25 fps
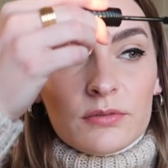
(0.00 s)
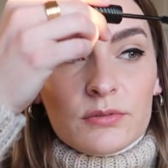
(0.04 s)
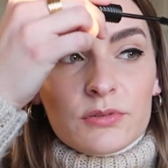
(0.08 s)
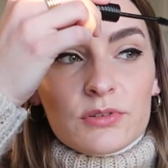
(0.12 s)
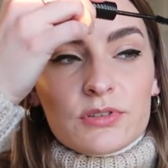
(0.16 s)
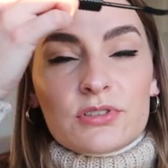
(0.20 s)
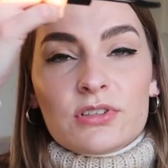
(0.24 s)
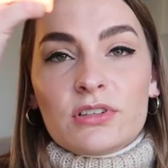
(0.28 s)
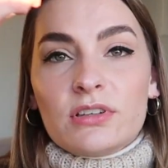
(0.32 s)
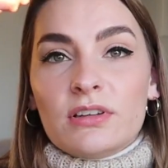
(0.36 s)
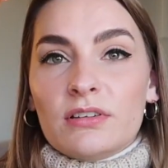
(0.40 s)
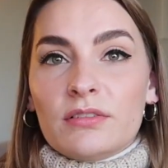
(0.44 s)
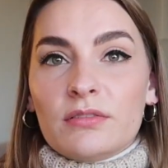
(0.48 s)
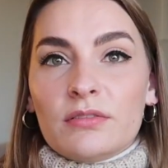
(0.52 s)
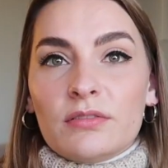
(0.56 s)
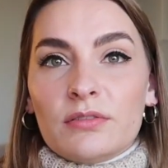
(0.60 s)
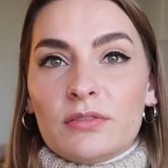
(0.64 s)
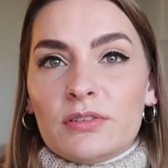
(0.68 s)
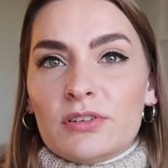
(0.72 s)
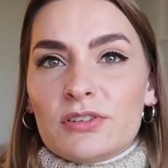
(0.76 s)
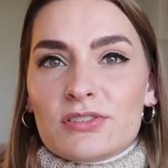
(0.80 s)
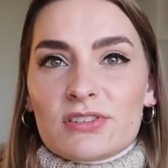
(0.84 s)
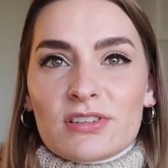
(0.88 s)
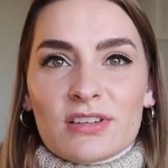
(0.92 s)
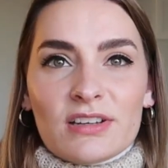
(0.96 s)
Just gonna,
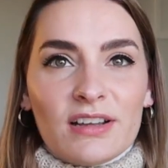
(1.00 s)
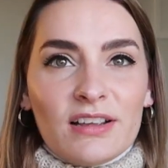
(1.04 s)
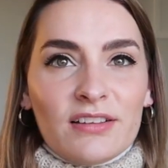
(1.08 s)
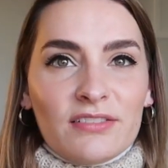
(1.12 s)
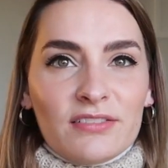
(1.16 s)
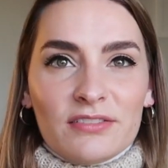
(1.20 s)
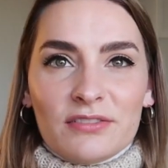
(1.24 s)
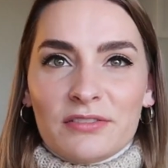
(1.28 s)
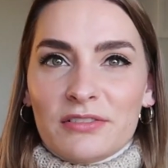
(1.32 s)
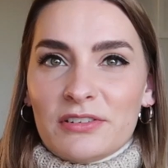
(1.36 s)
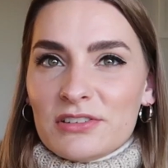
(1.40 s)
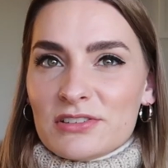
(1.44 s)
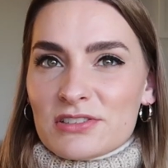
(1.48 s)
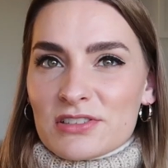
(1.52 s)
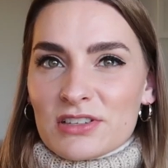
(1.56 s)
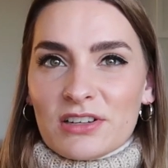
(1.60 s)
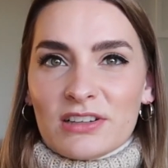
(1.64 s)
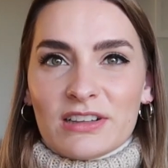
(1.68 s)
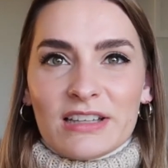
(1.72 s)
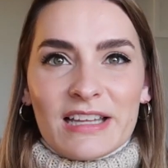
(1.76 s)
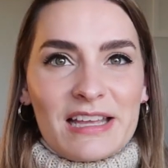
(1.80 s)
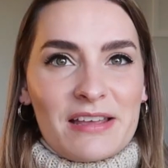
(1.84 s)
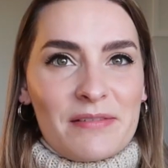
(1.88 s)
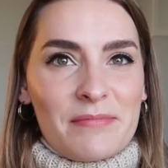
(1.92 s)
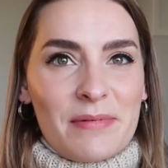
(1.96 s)
we're just gonna have, we're just
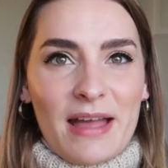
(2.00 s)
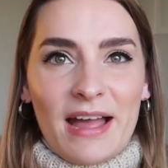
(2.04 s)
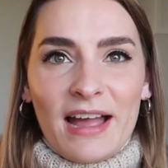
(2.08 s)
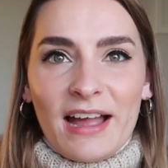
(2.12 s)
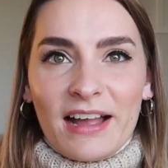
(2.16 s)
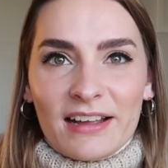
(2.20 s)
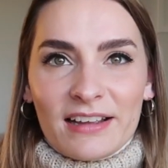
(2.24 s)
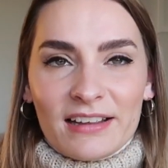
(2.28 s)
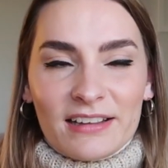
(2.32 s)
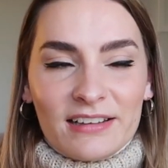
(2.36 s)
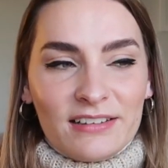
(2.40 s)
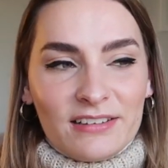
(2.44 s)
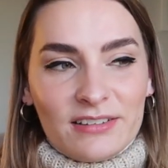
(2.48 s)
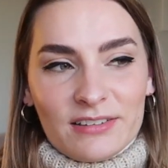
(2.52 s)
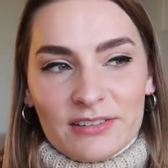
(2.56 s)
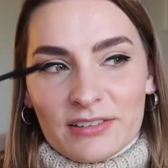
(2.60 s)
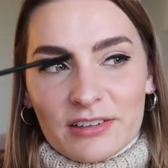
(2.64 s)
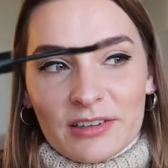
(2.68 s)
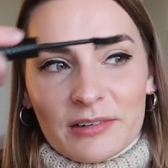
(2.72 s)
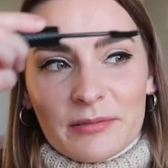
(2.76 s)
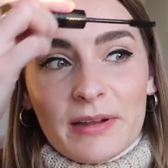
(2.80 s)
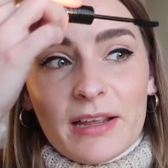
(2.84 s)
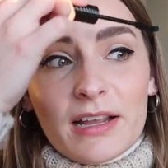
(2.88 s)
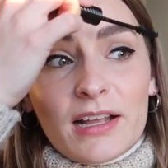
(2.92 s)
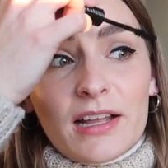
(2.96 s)
gonna lay back and do
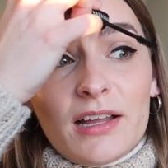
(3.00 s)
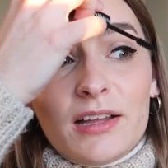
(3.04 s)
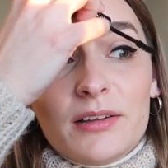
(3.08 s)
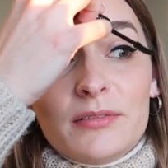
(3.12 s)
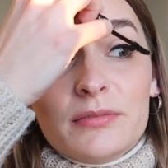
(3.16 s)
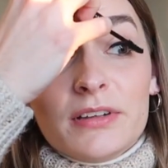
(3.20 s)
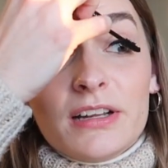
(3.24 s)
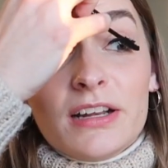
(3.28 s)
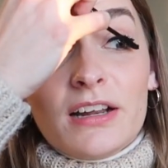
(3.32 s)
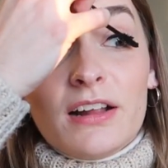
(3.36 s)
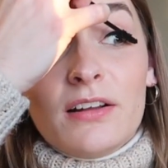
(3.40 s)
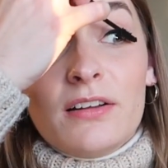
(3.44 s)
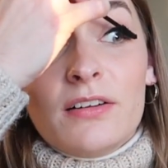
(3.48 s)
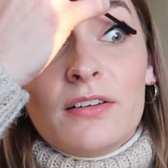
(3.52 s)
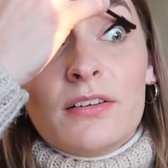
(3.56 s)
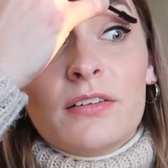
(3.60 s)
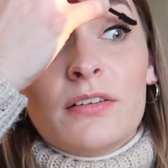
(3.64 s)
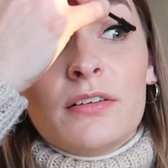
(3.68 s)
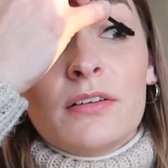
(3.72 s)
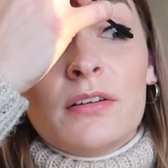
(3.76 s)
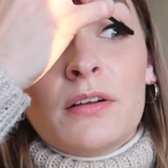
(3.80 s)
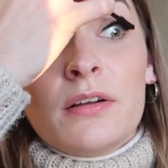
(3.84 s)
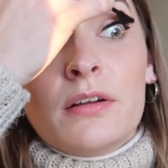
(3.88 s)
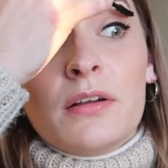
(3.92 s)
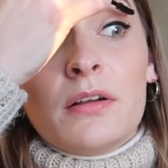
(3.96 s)
our makeup, you know?
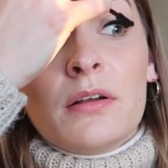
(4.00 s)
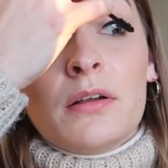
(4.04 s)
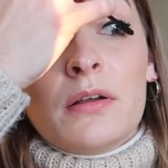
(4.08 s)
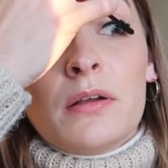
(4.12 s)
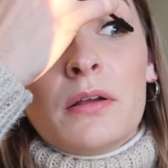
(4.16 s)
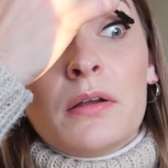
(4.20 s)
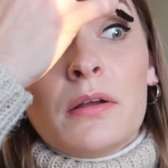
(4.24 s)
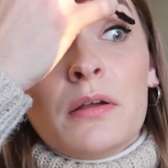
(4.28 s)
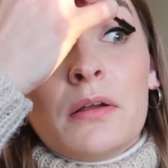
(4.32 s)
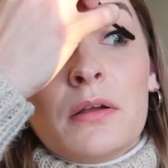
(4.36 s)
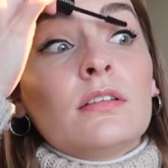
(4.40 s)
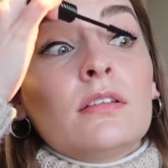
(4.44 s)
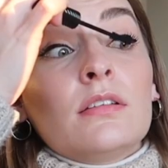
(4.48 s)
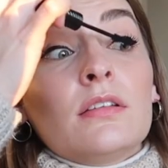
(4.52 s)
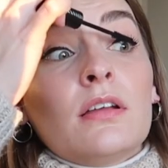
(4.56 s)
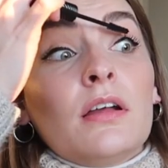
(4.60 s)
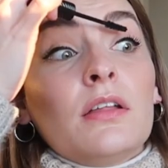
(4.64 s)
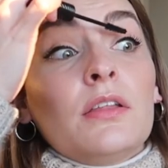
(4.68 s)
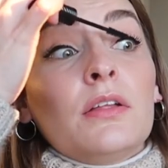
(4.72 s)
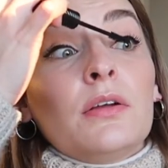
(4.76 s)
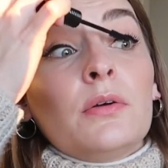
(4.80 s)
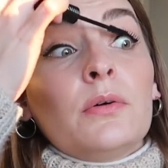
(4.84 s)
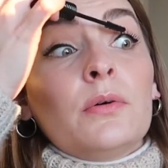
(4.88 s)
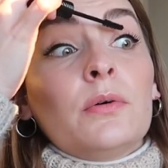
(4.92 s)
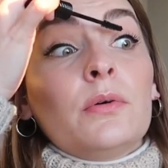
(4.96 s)
That's how
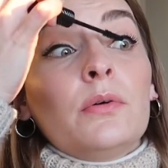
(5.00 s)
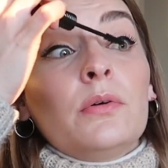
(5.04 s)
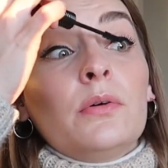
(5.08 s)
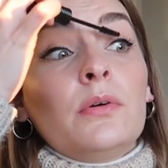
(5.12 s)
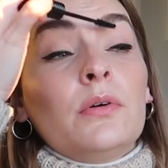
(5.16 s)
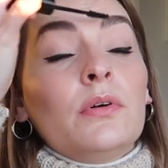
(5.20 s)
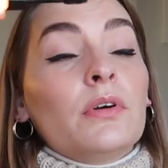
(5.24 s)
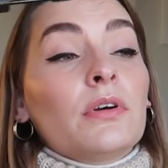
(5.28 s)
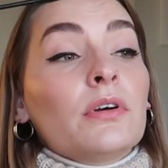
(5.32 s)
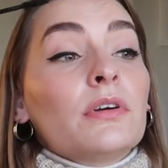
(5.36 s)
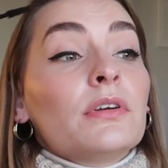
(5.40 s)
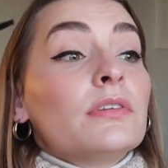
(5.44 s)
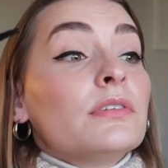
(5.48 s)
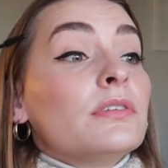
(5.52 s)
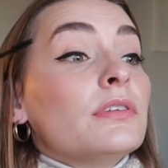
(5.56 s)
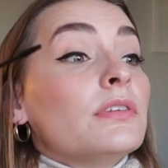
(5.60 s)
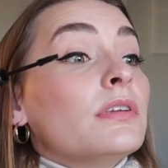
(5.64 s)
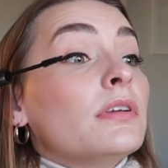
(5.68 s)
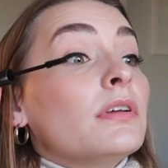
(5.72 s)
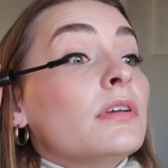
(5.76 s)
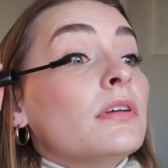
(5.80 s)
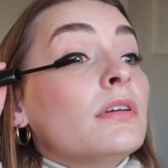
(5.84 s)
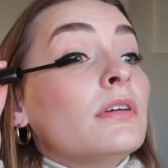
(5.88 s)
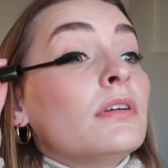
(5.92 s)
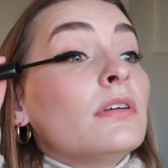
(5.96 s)
the cool girls
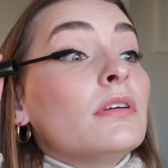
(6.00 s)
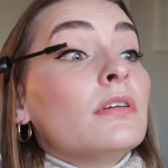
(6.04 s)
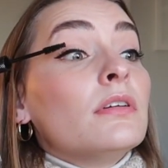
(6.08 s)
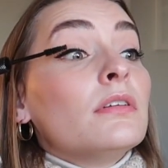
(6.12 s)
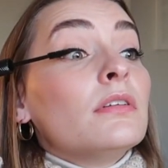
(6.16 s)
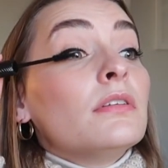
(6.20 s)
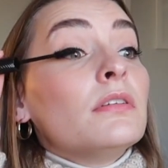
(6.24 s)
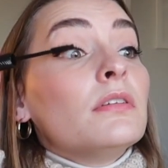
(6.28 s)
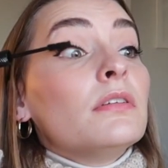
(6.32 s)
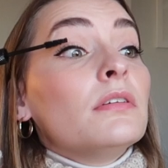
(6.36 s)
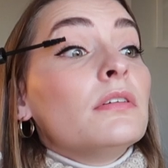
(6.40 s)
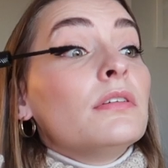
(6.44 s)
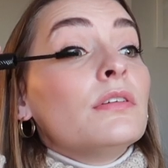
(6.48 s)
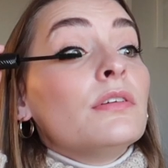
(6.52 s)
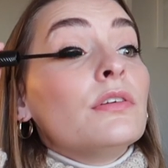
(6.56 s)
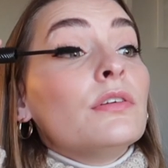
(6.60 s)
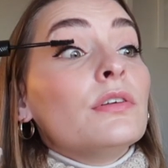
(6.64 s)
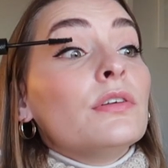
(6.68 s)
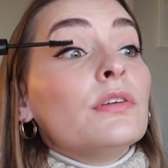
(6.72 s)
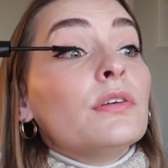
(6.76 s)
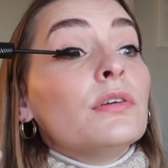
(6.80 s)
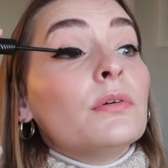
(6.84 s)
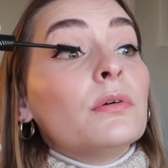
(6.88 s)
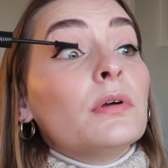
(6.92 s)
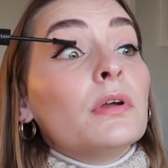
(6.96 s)

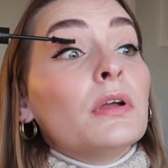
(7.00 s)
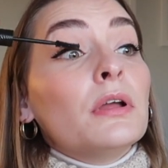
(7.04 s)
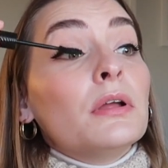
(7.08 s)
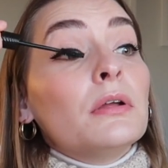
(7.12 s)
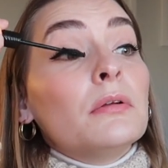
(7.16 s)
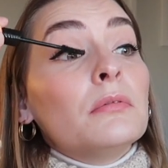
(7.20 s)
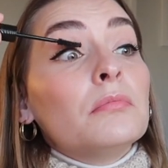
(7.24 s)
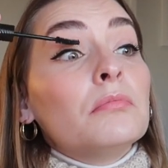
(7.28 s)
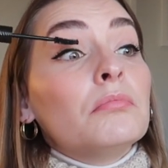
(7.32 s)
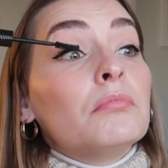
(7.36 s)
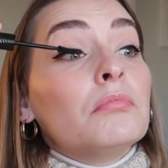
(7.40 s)
do it.